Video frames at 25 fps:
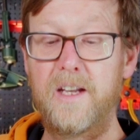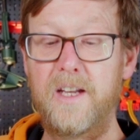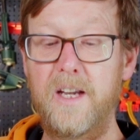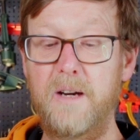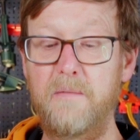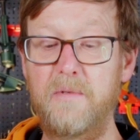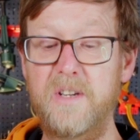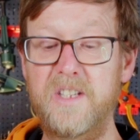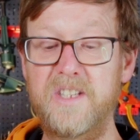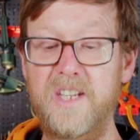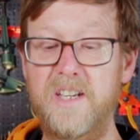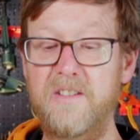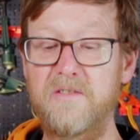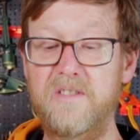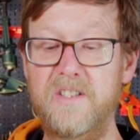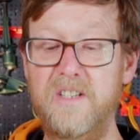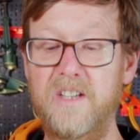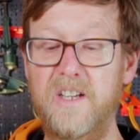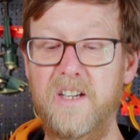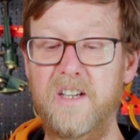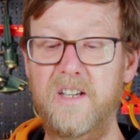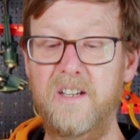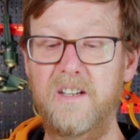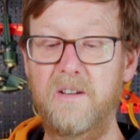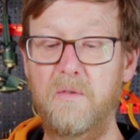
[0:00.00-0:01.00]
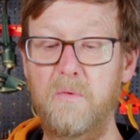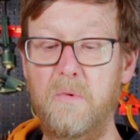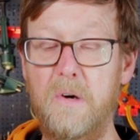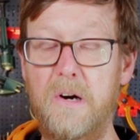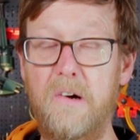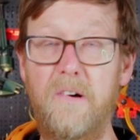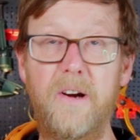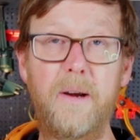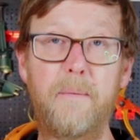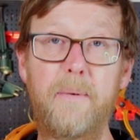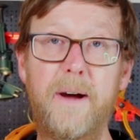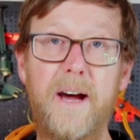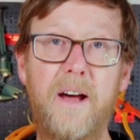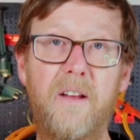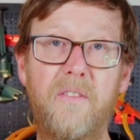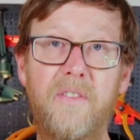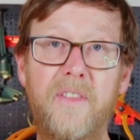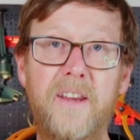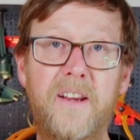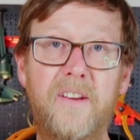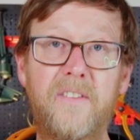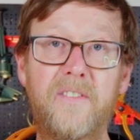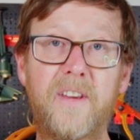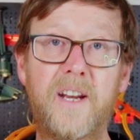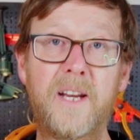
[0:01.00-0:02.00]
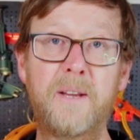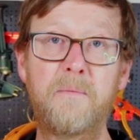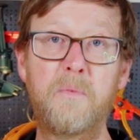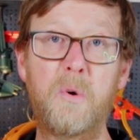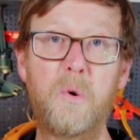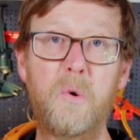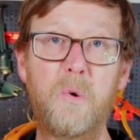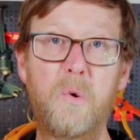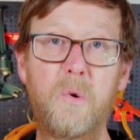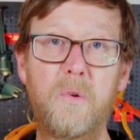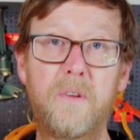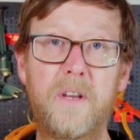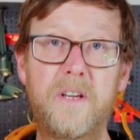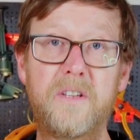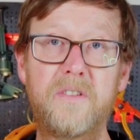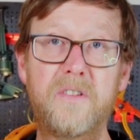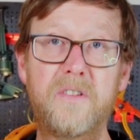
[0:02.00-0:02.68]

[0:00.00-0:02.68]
Nobody seems to worry about things anymore.